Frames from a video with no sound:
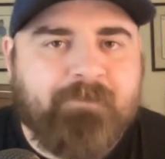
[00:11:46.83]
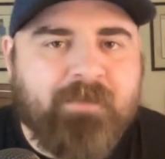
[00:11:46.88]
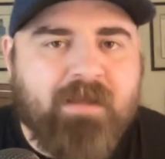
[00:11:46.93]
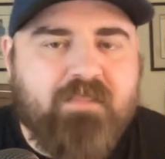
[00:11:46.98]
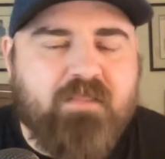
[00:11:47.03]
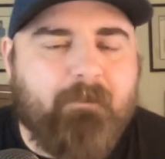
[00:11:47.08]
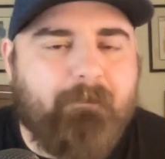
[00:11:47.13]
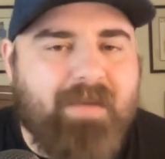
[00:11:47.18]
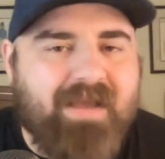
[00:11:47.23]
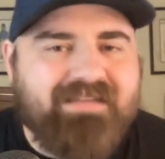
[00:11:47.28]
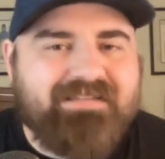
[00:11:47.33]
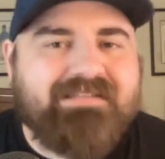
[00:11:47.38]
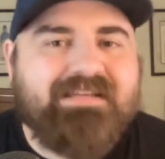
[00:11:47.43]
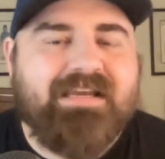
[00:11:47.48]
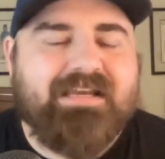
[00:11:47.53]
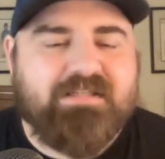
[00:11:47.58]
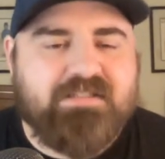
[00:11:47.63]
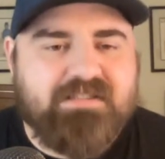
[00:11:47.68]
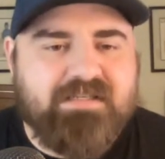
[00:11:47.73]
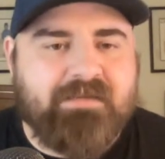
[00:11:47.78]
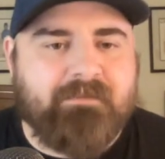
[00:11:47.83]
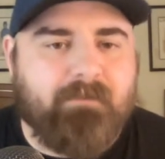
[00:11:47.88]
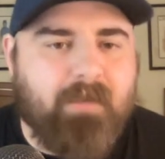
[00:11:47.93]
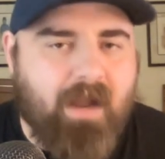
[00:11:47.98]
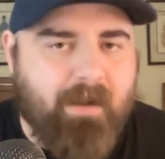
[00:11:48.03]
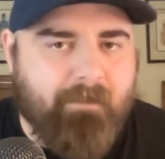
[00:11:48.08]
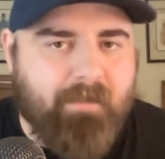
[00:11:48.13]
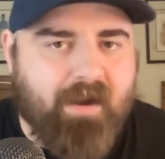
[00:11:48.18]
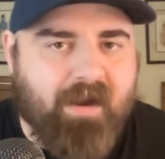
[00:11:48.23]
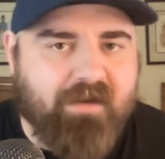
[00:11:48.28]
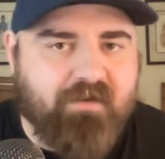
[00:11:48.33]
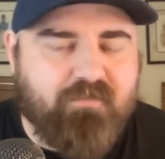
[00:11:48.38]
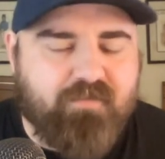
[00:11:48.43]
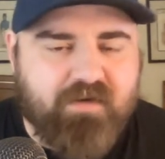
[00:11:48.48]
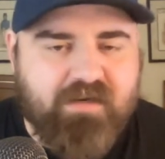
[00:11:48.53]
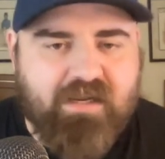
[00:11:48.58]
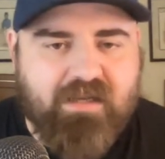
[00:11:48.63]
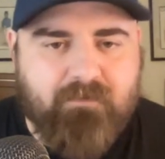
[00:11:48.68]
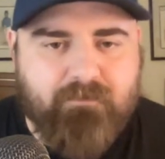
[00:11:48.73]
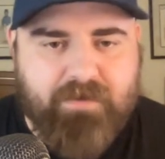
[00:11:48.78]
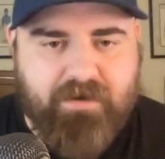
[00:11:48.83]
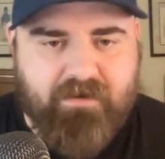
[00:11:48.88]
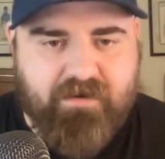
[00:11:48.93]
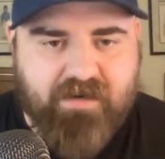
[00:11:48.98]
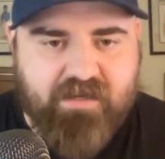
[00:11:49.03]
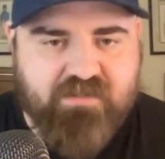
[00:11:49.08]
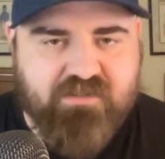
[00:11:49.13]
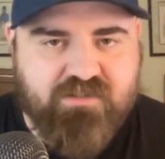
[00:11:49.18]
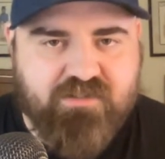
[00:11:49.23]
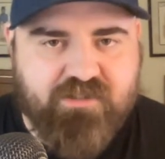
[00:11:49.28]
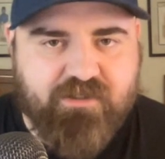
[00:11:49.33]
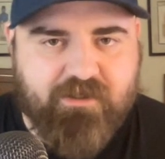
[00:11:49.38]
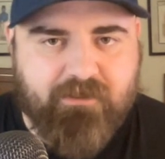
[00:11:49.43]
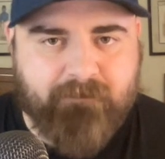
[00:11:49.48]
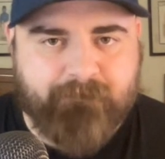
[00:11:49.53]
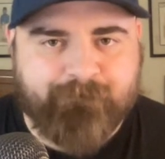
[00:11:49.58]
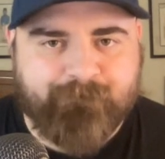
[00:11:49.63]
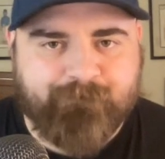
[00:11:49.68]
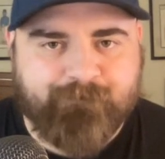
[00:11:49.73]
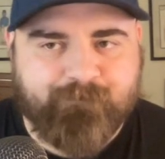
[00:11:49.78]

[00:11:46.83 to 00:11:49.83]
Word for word: The best case in my mind for Kaden Perry next year